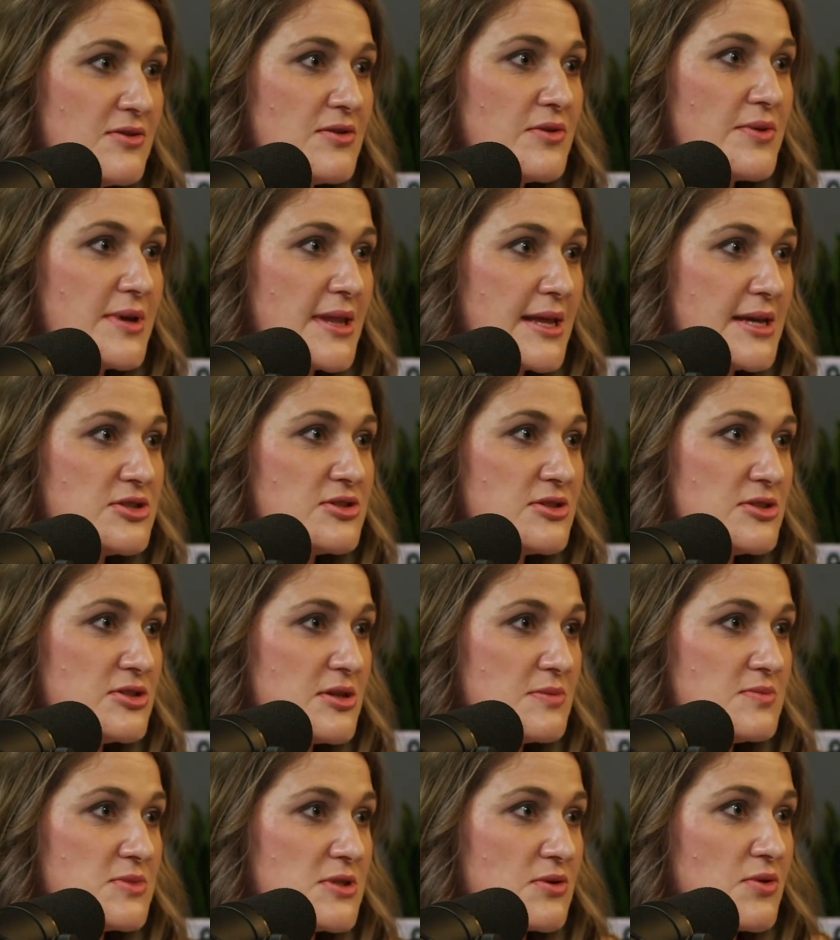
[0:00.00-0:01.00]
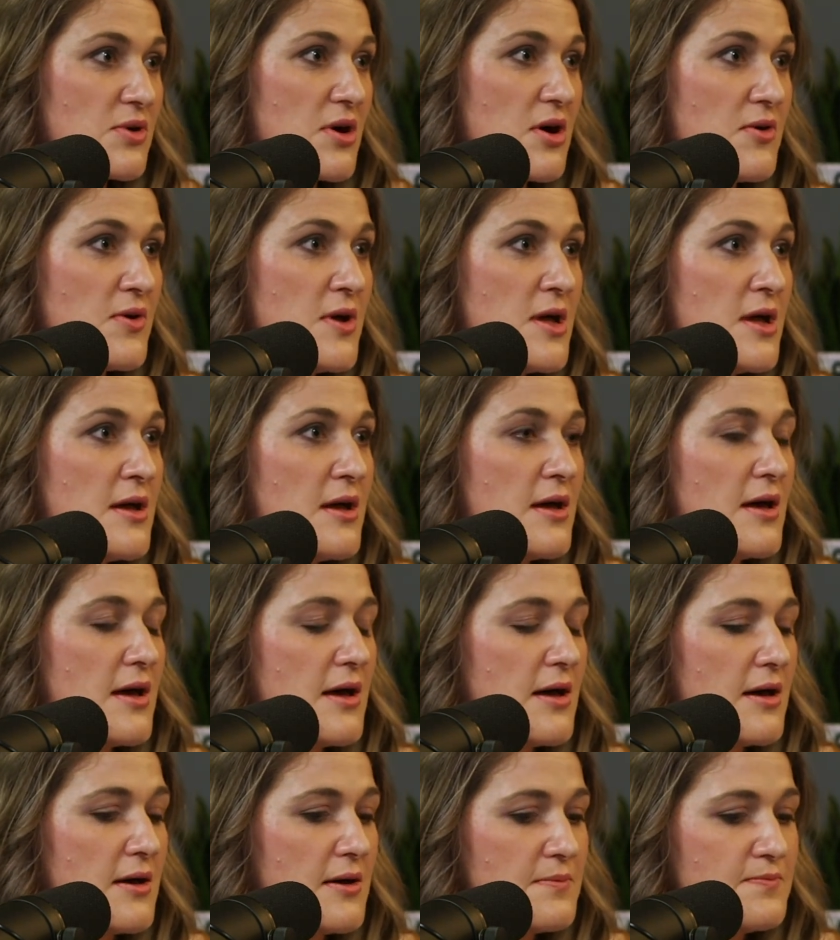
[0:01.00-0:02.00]
the relationship to grow.
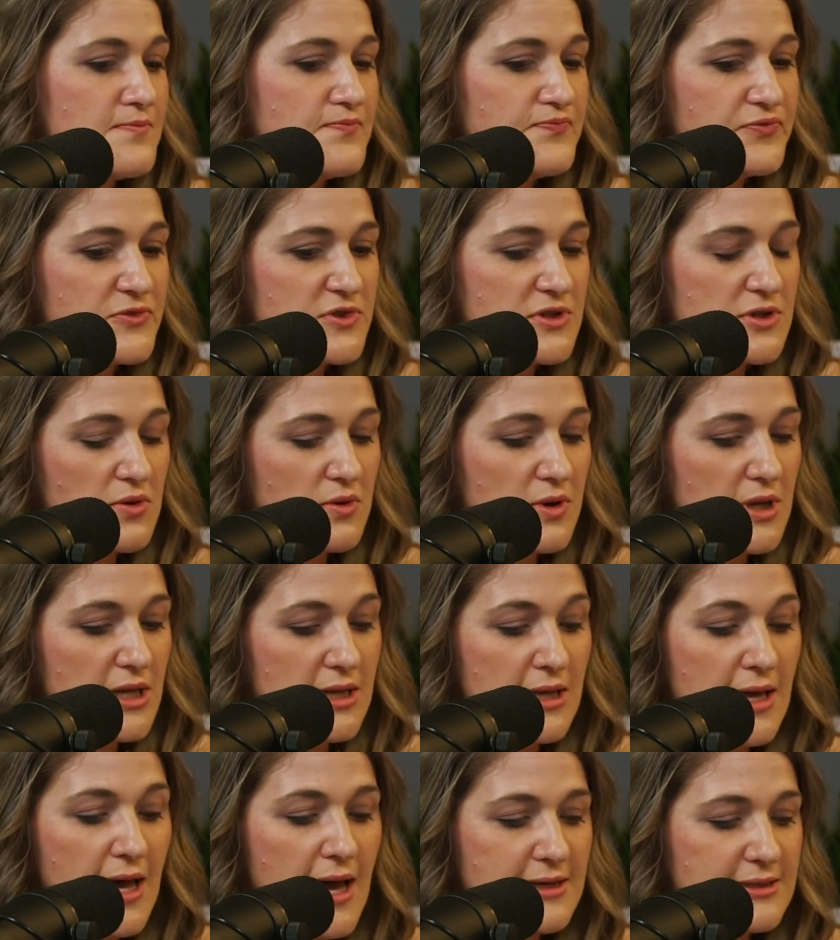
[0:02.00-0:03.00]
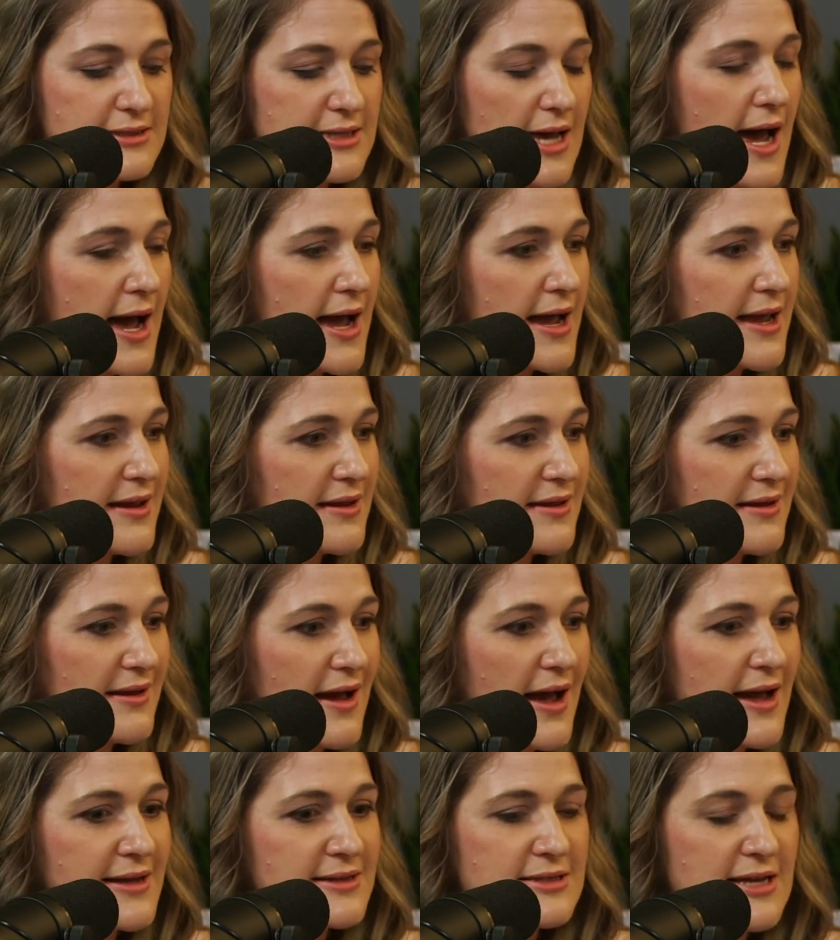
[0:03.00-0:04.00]
Yeah. So yes, I
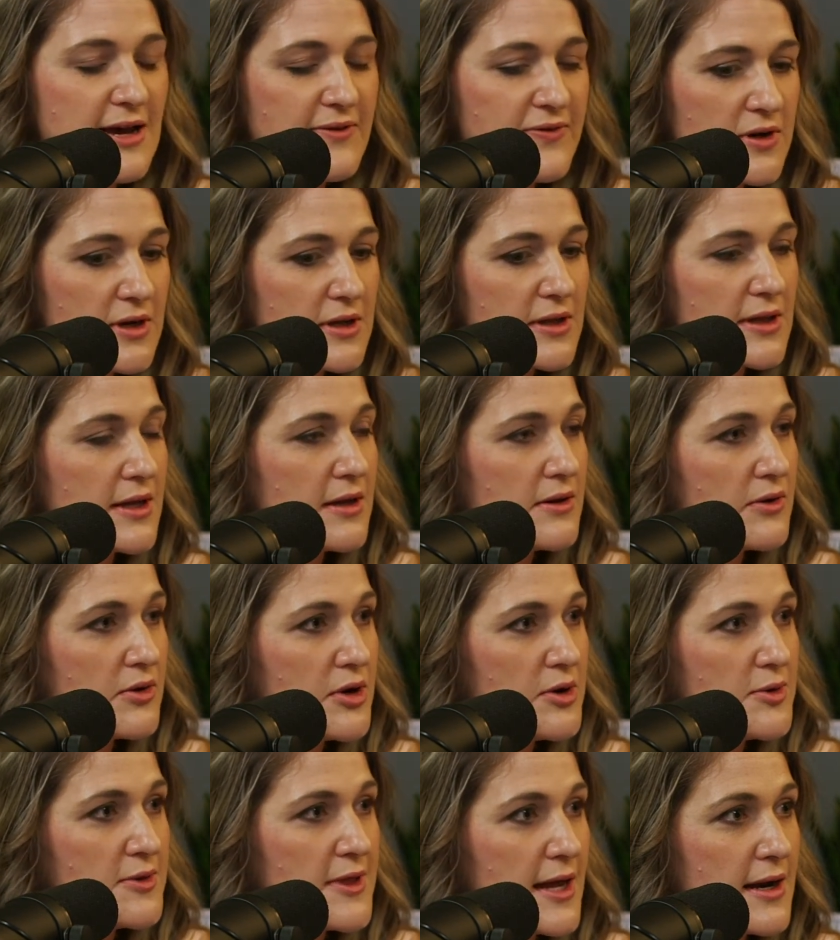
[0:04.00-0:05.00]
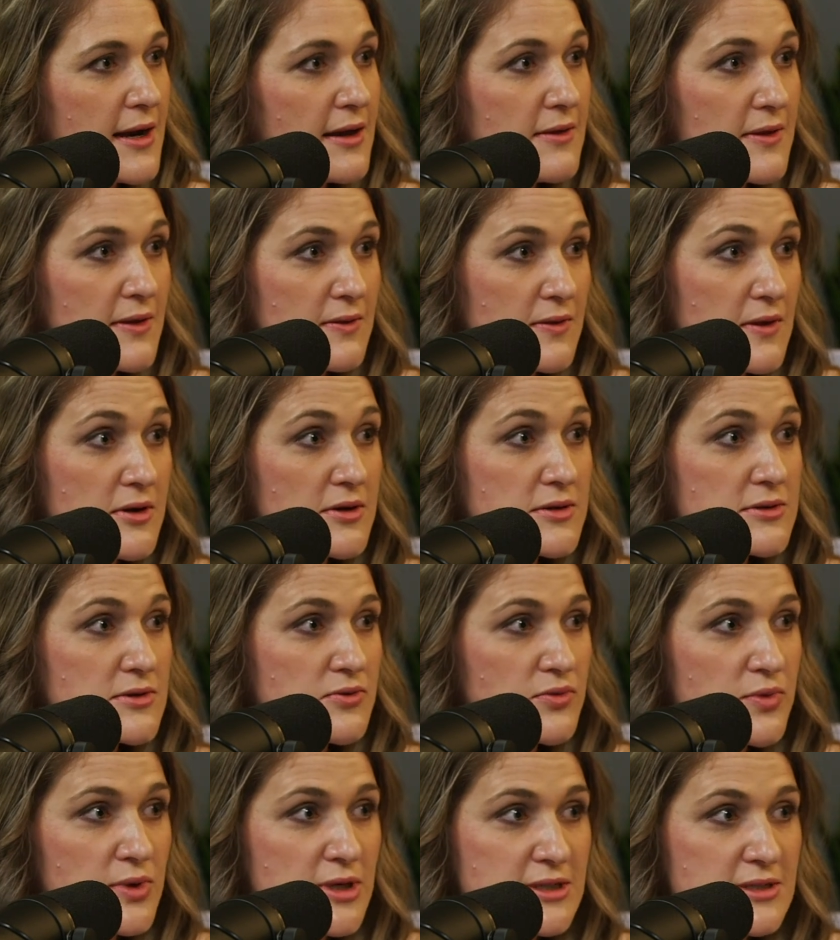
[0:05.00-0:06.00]
definitely agree with that. I think there is a
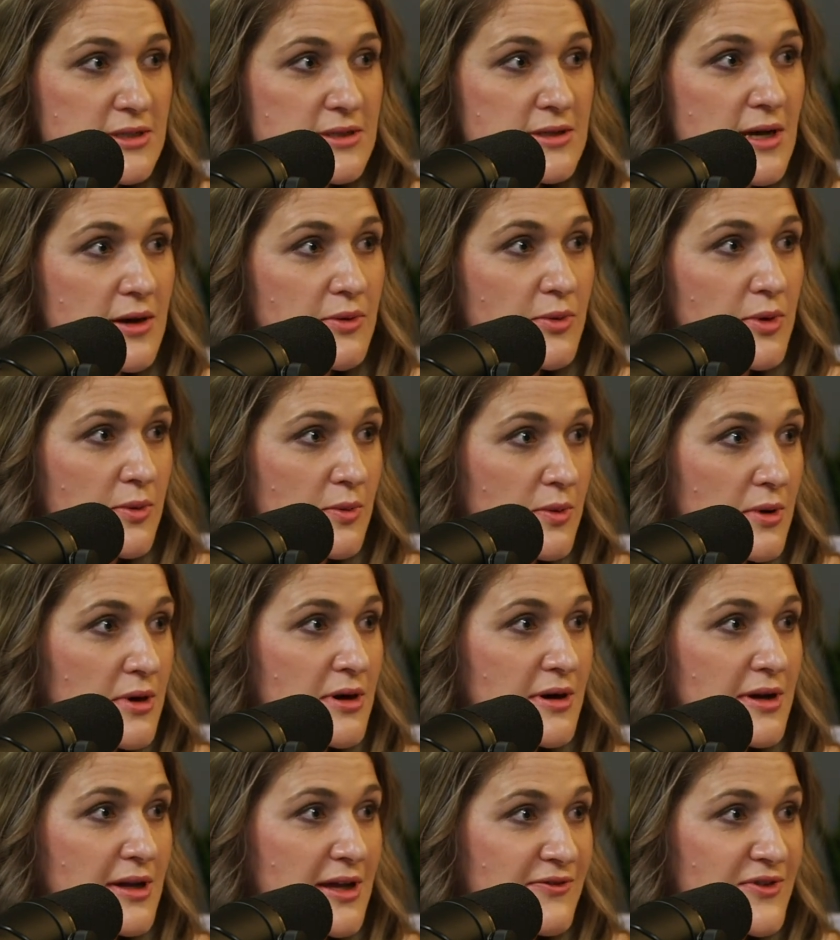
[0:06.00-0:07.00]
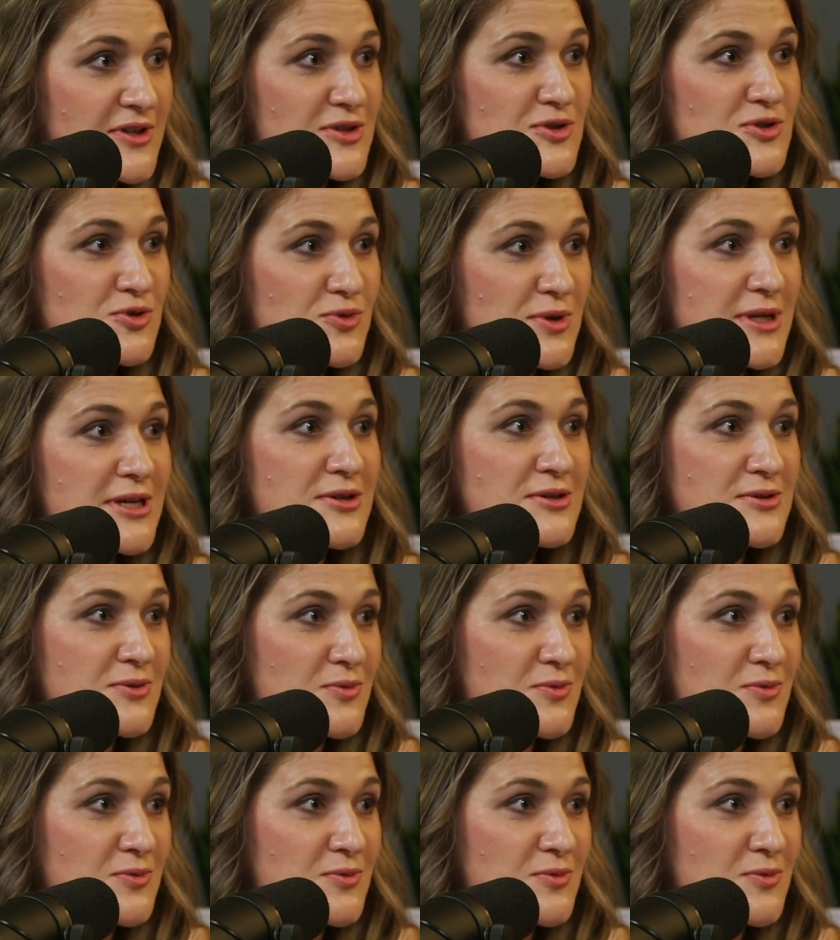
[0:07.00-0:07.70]
reason that we were given 2 ears